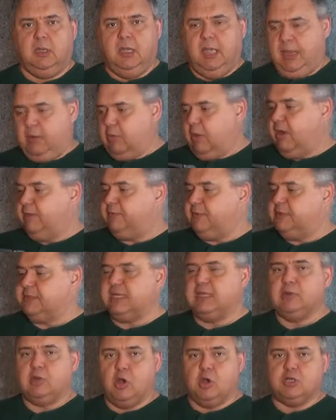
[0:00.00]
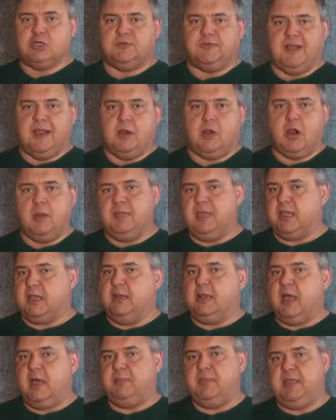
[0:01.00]
A rifle is a large firearm that
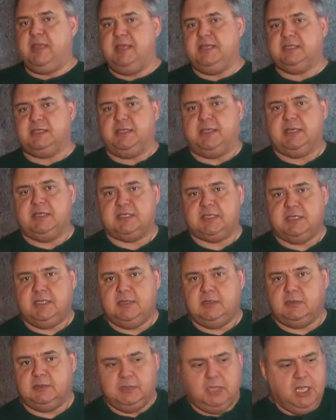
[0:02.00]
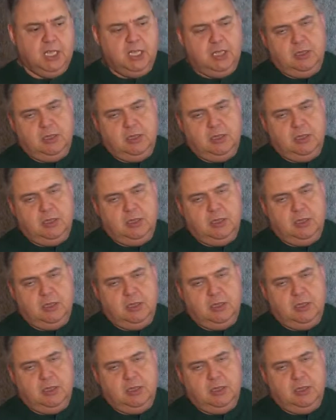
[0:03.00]
cannot be easily concealed.